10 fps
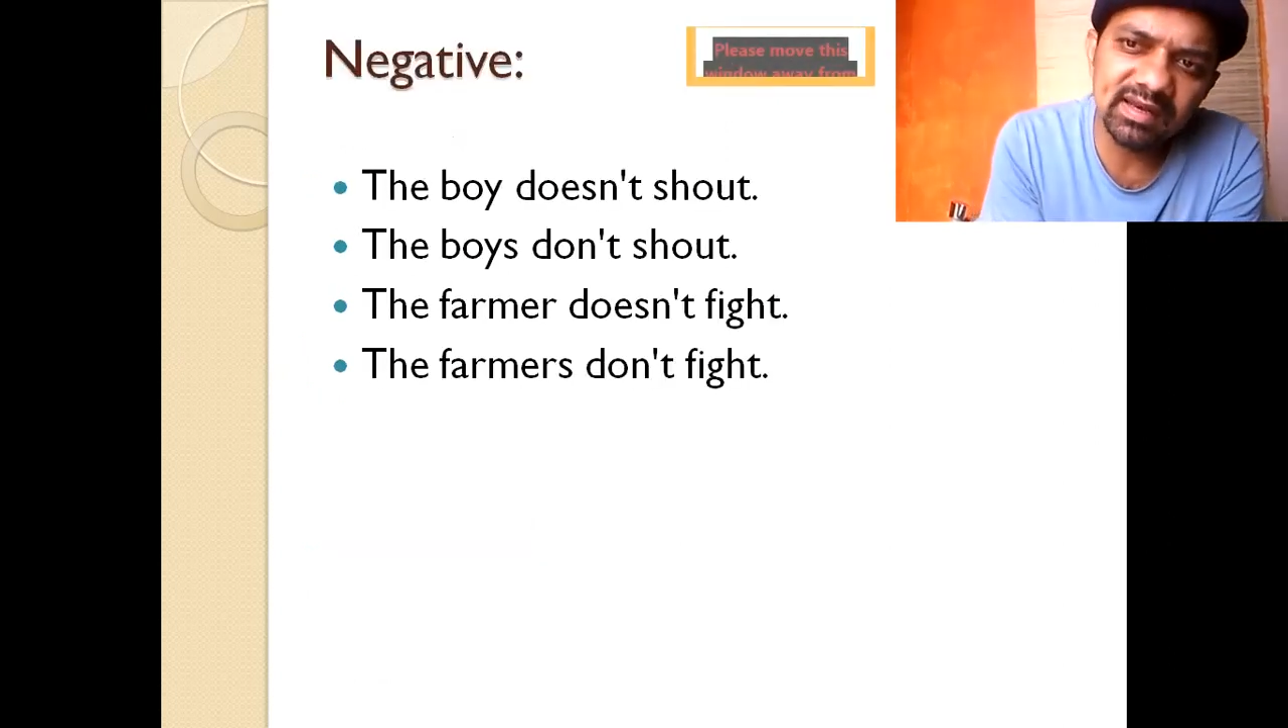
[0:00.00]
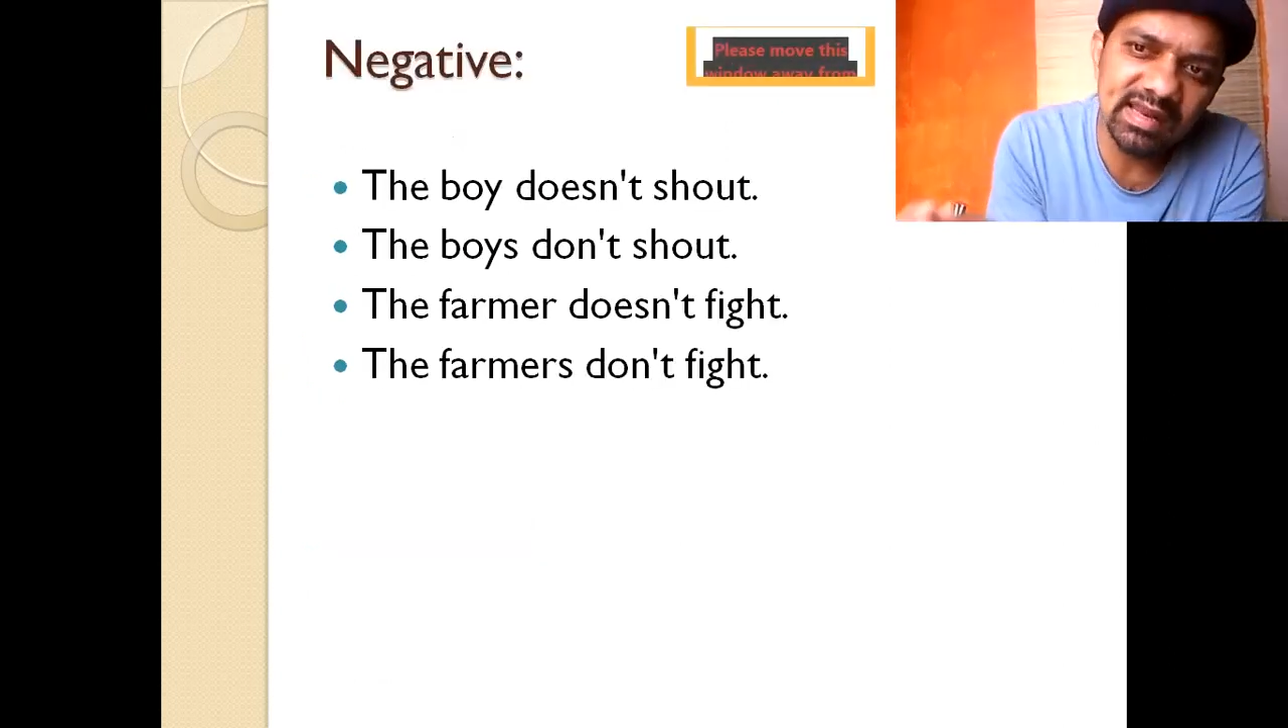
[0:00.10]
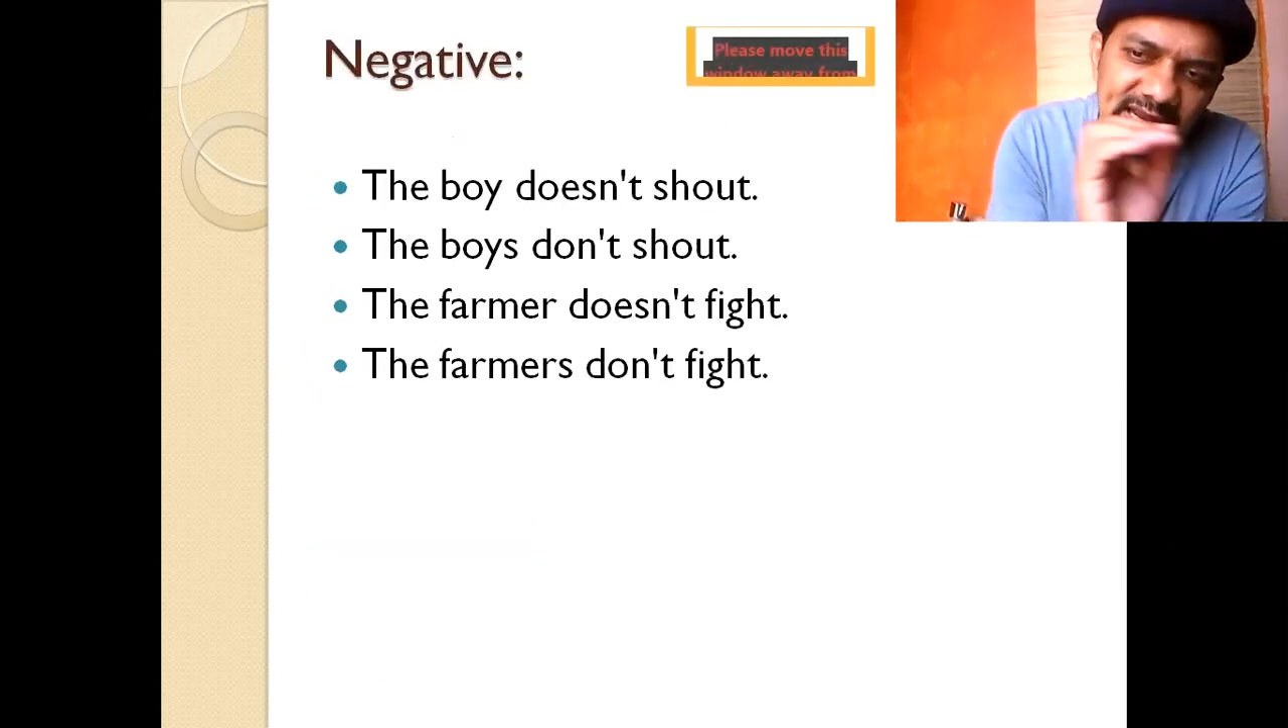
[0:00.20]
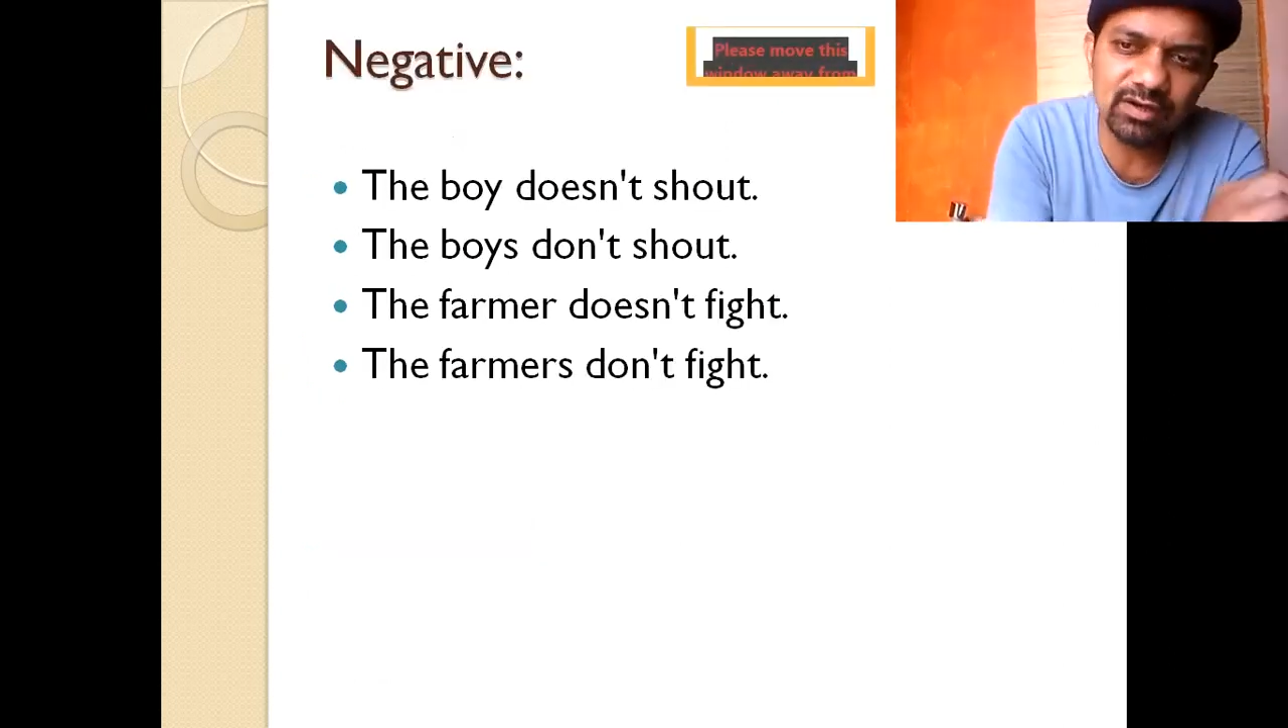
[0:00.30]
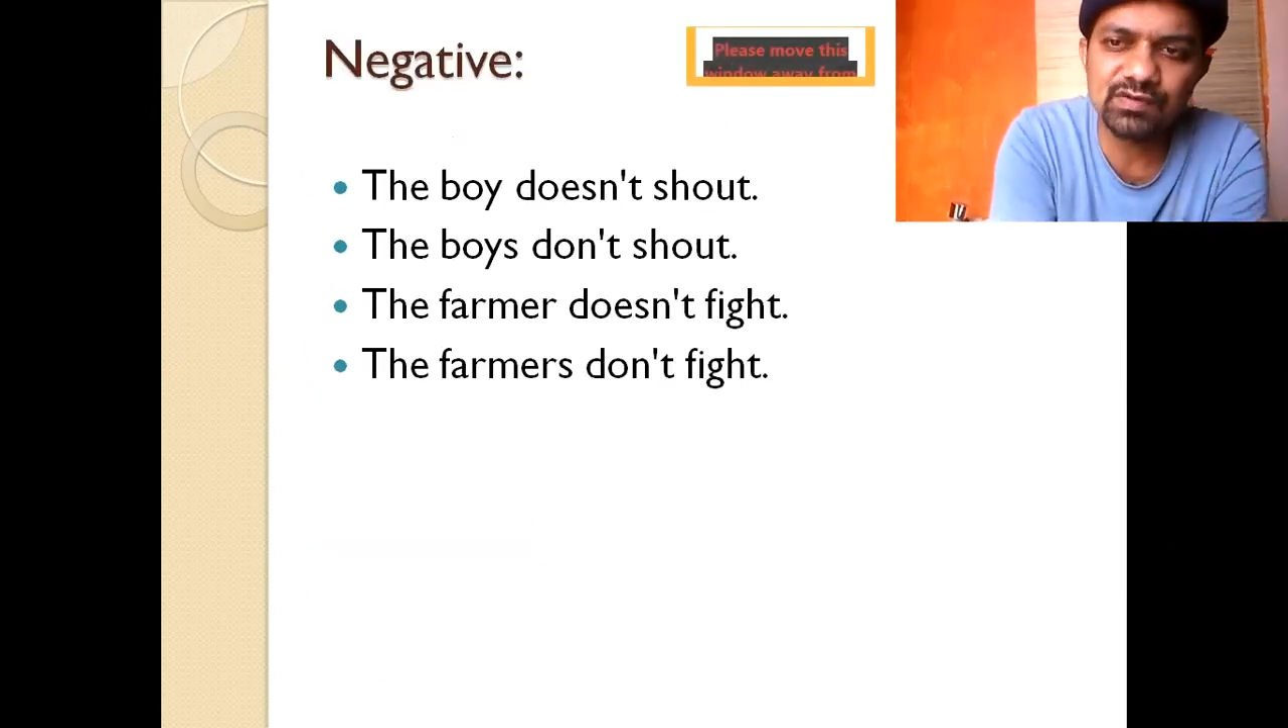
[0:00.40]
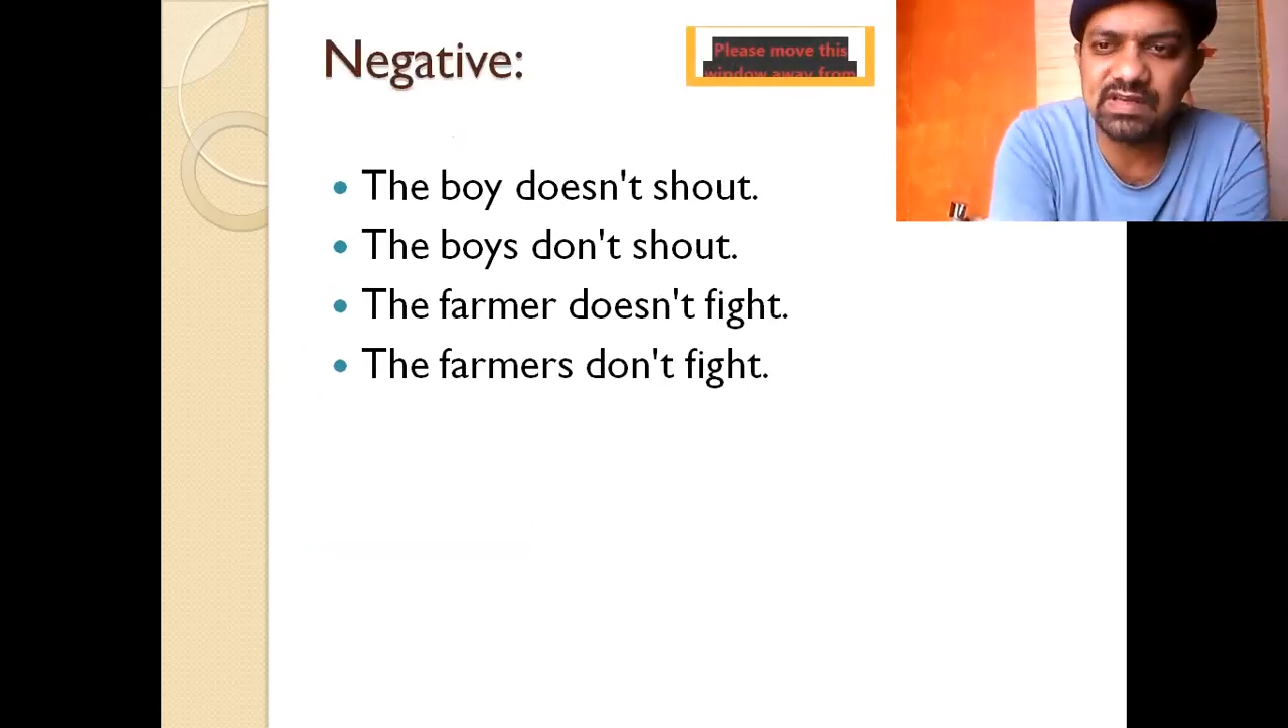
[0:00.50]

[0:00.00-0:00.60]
negative